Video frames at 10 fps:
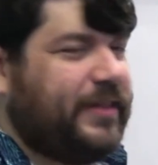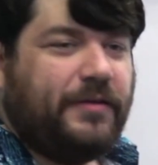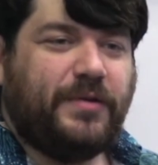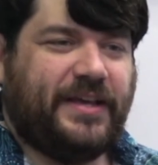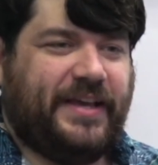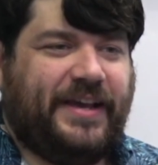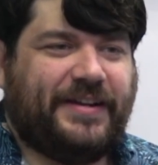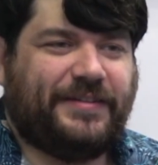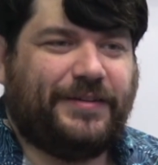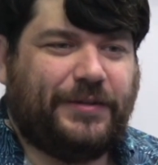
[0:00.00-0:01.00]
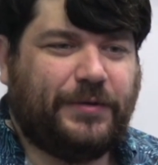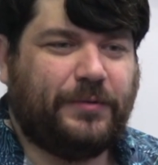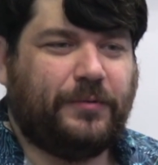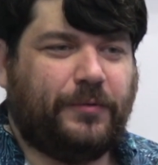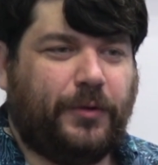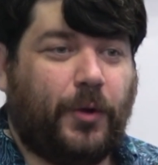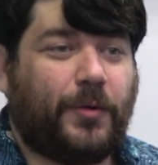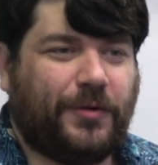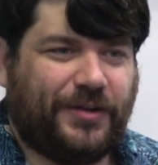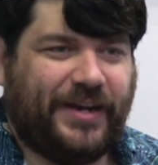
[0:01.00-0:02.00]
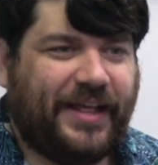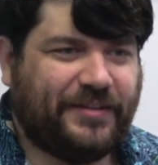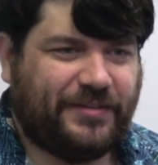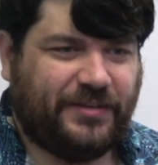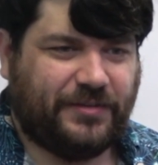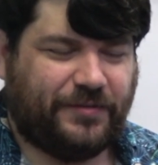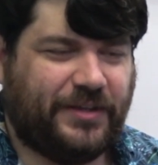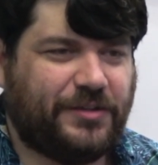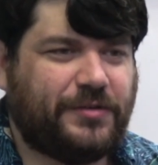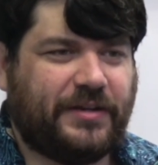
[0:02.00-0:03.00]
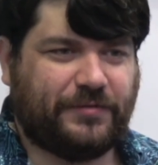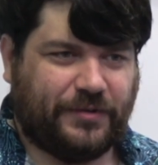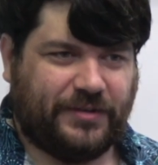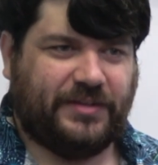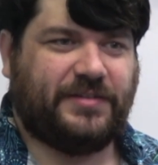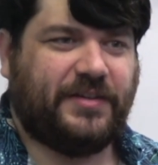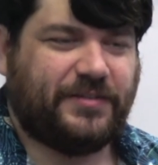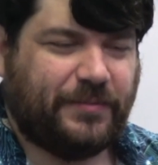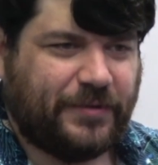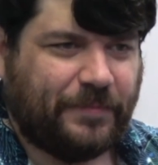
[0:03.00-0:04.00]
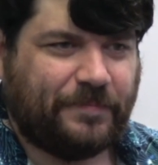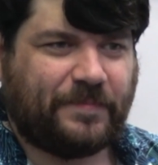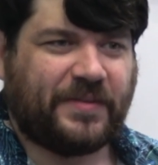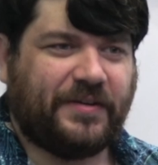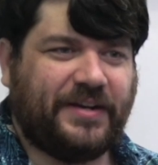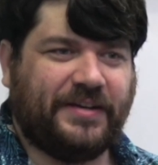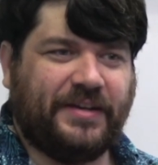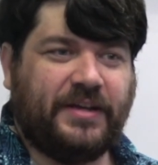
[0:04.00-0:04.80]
then we can't do local analyses of heat transfer in these systems, all right?